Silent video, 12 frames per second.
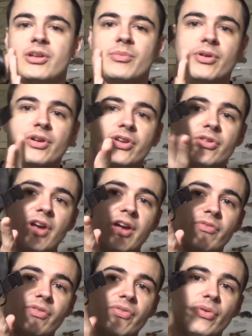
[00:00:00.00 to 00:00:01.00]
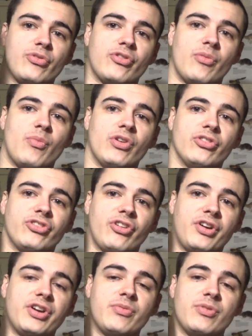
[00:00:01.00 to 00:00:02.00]
But you'd have your filter on one
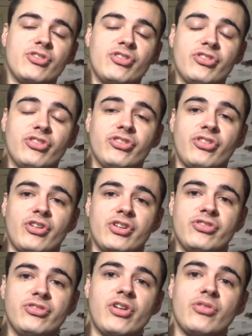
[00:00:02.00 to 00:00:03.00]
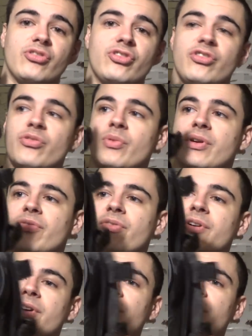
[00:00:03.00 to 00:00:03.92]
side, which is the side you don't shoot with.